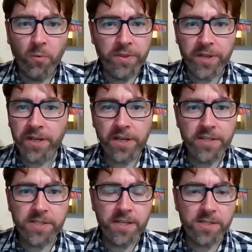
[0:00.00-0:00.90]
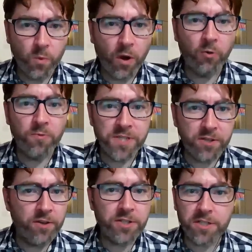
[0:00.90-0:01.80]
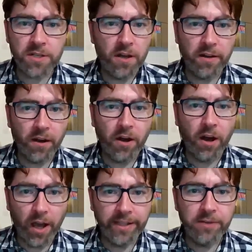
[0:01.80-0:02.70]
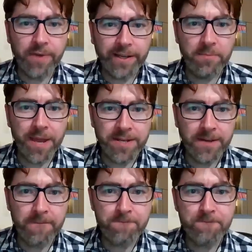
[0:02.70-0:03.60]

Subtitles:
within it is well researched. I highly recommend it.